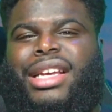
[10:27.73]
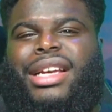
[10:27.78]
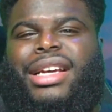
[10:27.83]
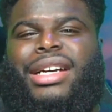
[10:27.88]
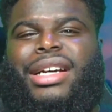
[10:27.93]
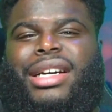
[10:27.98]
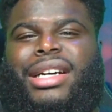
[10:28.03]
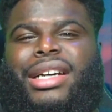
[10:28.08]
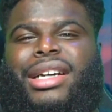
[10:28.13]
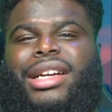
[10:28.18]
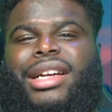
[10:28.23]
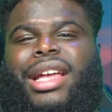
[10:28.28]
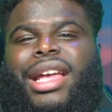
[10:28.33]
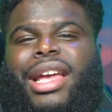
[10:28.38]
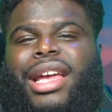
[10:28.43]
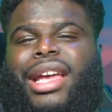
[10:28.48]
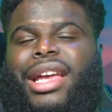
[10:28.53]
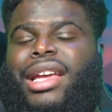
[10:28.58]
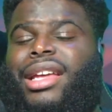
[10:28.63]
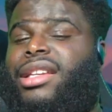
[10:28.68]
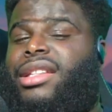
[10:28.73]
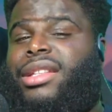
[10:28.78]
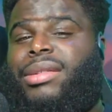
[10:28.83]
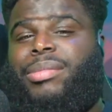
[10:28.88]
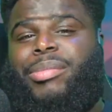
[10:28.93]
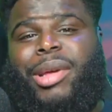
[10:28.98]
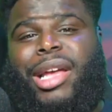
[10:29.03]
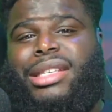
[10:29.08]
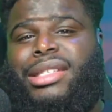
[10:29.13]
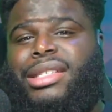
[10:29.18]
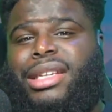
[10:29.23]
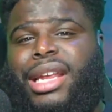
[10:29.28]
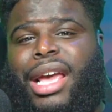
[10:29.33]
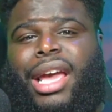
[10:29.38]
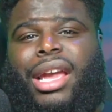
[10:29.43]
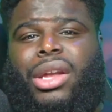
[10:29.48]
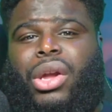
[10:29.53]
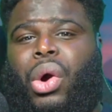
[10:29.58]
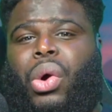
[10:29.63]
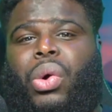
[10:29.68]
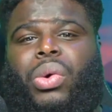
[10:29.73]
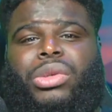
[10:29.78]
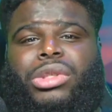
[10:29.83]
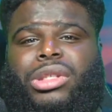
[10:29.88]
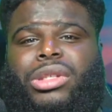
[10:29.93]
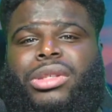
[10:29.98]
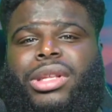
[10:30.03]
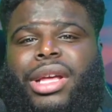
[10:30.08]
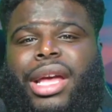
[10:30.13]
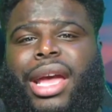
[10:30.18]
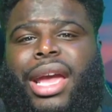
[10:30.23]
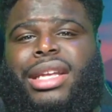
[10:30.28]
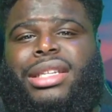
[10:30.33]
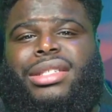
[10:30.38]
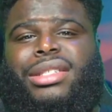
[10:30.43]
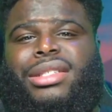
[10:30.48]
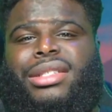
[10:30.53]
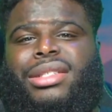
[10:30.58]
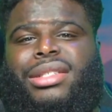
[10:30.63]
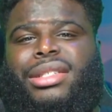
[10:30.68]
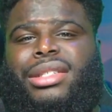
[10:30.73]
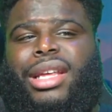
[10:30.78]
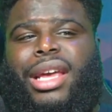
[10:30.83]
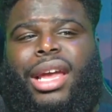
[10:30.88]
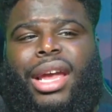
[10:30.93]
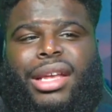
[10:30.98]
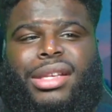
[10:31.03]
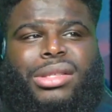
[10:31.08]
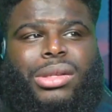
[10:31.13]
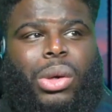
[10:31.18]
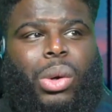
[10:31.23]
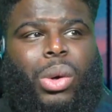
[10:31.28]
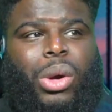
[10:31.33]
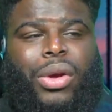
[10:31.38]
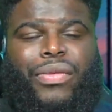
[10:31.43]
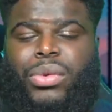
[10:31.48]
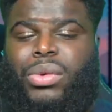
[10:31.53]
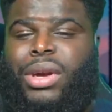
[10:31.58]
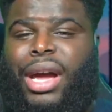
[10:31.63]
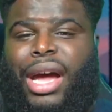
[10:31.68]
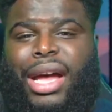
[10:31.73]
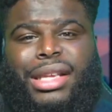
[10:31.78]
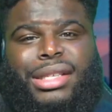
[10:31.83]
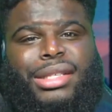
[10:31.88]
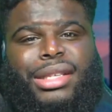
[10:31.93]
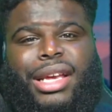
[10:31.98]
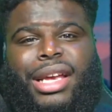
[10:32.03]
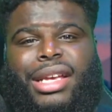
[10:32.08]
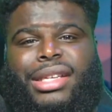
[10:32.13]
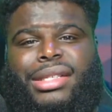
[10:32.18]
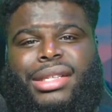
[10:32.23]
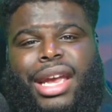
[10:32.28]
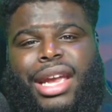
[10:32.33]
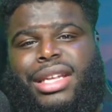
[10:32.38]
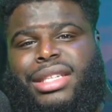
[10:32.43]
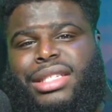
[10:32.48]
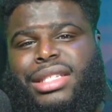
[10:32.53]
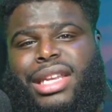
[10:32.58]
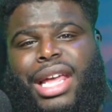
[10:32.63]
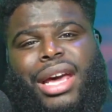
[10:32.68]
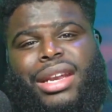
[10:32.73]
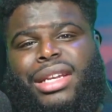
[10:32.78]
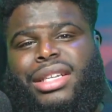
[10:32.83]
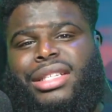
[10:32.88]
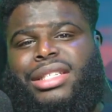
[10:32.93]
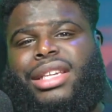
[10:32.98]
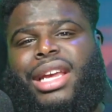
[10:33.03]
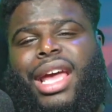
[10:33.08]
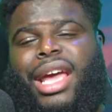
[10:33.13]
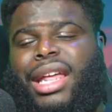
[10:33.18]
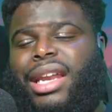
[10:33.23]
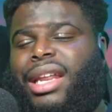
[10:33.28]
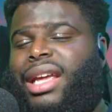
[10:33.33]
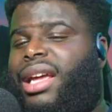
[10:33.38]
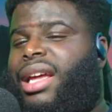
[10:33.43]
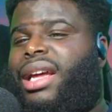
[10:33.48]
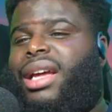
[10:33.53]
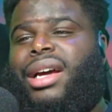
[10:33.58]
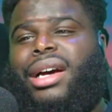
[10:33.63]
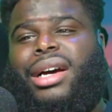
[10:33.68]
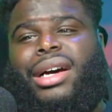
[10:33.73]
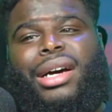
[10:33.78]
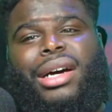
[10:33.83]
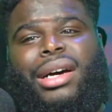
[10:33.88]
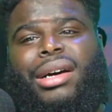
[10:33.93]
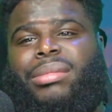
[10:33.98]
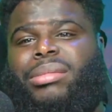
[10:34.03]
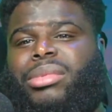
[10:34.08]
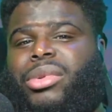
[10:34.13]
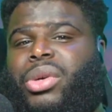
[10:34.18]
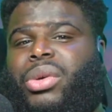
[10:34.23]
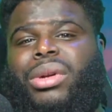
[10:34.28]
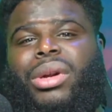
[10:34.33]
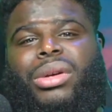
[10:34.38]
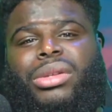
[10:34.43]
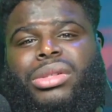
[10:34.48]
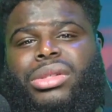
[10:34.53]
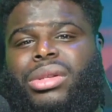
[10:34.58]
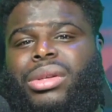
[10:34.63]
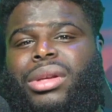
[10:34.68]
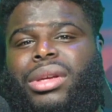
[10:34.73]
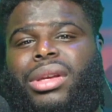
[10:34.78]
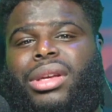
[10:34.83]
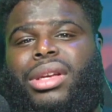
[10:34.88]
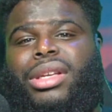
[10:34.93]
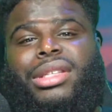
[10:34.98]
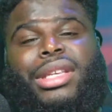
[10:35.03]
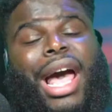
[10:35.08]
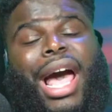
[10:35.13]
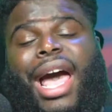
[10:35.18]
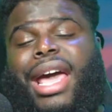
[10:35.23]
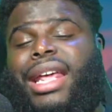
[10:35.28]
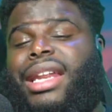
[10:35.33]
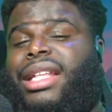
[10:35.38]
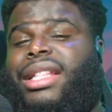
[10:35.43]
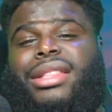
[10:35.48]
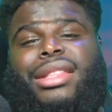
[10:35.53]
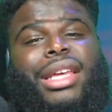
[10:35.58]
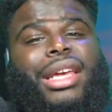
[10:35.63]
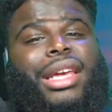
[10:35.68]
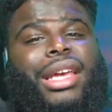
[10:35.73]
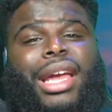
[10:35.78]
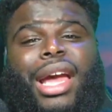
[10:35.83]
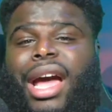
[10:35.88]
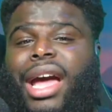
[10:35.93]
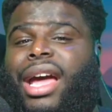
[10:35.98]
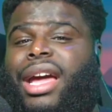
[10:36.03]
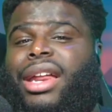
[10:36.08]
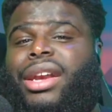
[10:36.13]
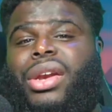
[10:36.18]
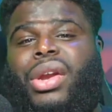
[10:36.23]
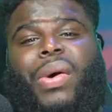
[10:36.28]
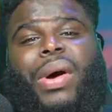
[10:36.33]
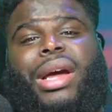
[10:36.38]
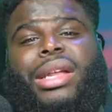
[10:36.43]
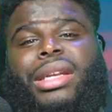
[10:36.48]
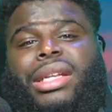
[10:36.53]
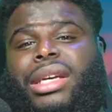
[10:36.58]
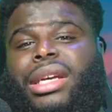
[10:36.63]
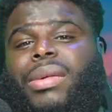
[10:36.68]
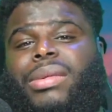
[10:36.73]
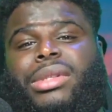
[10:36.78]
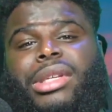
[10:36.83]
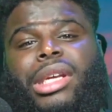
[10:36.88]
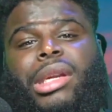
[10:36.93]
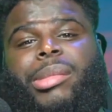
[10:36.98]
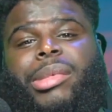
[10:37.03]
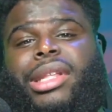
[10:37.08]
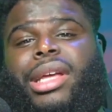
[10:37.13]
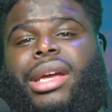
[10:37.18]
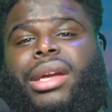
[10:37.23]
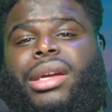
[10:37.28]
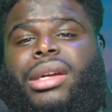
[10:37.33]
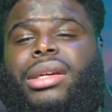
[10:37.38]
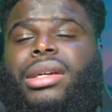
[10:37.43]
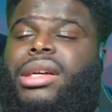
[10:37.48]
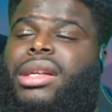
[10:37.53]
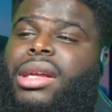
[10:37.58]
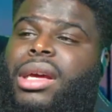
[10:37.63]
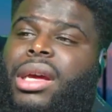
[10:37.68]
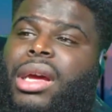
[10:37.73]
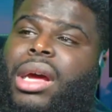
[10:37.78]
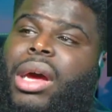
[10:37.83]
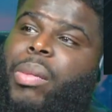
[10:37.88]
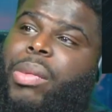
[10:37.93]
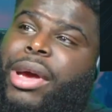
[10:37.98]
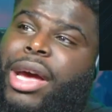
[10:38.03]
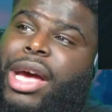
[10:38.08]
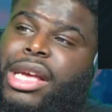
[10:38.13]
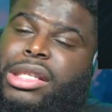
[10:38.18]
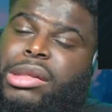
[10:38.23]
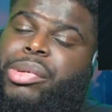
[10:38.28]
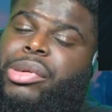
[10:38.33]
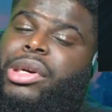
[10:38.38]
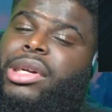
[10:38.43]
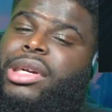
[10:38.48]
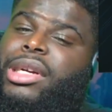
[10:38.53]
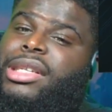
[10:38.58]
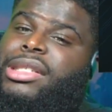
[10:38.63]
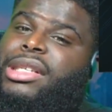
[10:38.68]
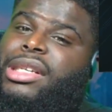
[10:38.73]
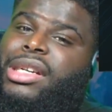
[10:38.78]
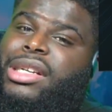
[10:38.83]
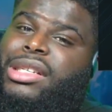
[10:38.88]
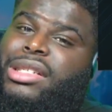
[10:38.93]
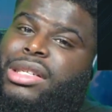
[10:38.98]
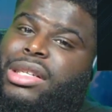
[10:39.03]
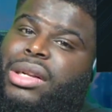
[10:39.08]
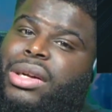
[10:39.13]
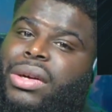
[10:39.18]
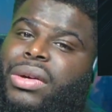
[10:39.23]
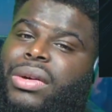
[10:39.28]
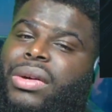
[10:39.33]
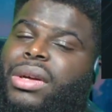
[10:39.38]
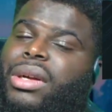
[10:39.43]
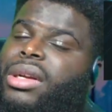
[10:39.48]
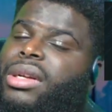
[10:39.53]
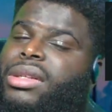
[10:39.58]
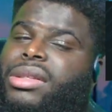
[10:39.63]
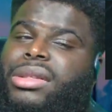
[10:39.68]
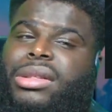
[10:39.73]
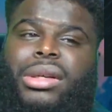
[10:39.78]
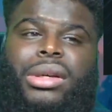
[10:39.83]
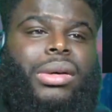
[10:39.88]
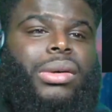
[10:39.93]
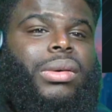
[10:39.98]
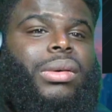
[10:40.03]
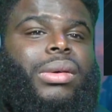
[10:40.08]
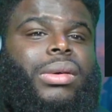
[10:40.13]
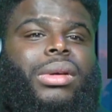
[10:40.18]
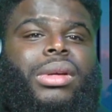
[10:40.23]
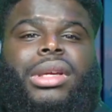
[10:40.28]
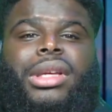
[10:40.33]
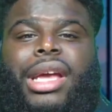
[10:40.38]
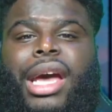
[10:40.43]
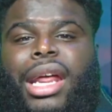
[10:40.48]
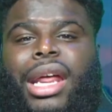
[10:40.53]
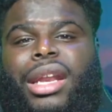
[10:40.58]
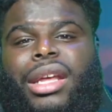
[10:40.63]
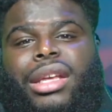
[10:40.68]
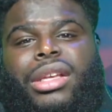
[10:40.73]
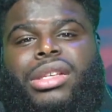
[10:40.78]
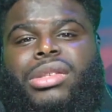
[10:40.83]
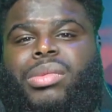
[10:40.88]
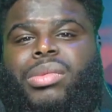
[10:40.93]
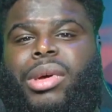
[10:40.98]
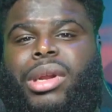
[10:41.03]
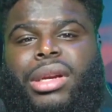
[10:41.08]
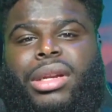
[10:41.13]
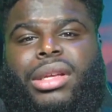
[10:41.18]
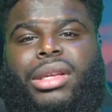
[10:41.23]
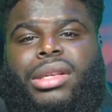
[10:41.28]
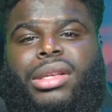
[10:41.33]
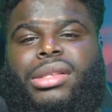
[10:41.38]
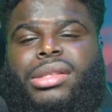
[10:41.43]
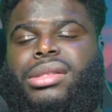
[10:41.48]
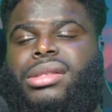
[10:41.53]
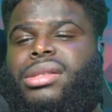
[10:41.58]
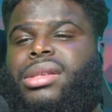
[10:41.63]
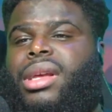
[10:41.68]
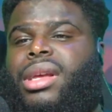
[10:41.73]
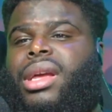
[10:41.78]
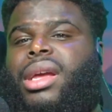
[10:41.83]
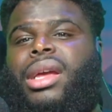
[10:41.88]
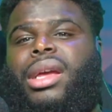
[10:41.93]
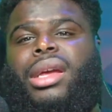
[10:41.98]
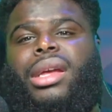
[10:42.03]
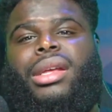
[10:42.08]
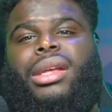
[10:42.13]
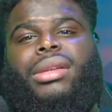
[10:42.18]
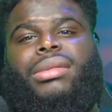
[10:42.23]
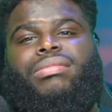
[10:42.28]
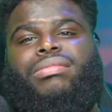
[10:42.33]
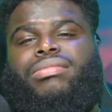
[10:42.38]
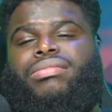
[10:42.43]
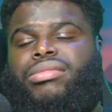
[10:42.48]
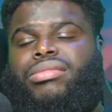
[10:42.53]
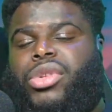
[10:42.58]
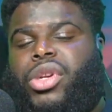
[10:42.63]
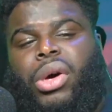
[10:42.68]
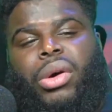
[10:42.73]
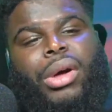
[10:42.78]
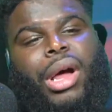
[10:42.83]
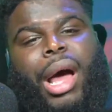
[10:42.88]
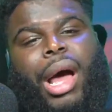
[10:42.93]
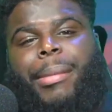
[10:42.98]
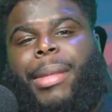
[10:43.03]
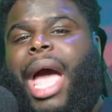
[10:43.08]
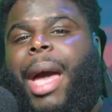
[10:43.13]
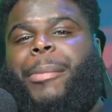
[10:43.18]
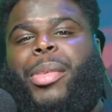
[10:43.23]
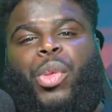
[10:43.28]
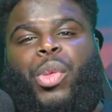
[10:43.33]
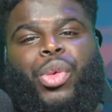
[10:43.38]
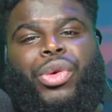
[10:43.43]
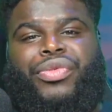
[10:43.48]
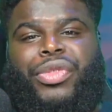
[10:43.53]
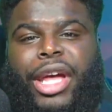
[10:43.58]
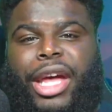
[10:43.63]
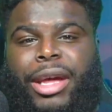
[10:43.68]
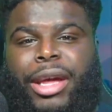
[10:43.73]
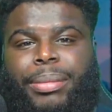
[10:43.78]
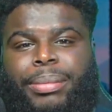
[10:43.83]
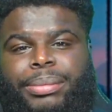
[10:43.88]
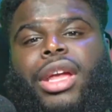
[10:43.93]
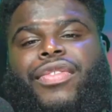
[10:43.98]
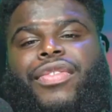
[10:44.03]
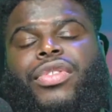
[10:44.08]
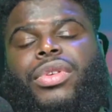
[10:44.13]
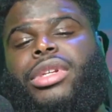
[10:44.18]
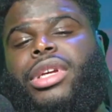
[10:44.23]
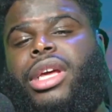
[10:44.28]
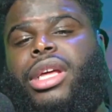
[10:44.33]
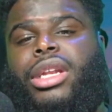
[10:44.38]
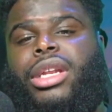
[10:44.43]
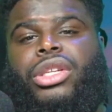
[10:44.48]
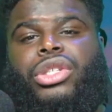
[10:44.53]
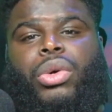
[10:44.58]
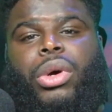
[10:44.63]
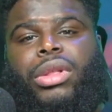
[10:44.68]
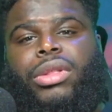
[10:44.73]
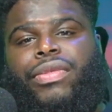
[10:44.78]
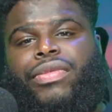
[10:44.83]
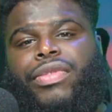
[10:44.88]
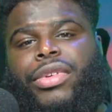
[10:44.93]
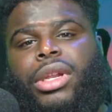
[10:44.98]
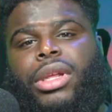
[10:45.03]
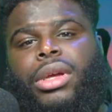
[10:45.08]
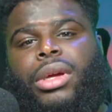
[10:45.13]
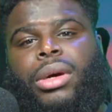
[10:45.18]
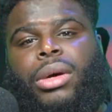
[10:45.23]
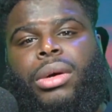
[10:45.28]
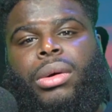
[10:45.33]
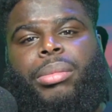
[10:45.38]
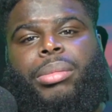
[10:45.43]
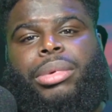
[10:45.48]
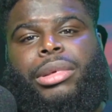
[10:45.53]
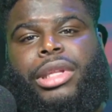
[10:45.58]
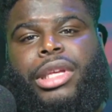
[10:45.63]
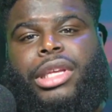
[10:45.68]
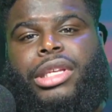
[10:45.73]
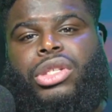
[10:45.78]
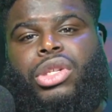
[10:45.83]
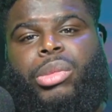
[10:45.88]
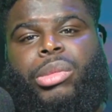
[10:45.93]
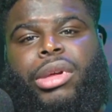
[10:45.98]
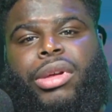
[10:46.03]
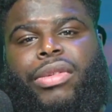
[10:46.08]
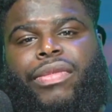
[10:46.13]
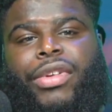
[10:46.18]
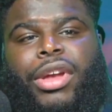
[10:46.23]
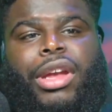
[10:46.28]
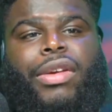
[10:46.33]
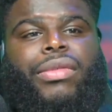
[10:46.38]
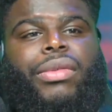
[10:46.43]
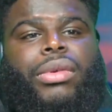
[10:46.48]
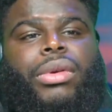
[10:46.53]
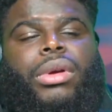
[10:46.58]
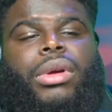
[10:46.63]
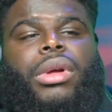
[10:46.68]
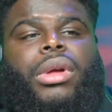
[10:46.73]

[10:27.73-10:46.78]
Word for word: Uh, and the best deck goes to the H's today. So if you guys guessed H down in chat, uh, kudos to you. Because I didn't think, I had no idea it was going to be that good. We had some pretty good synergy though. So it kind of is what it is. And, you know, I'm happy with that. If you did enjoy the video, please do me a favor.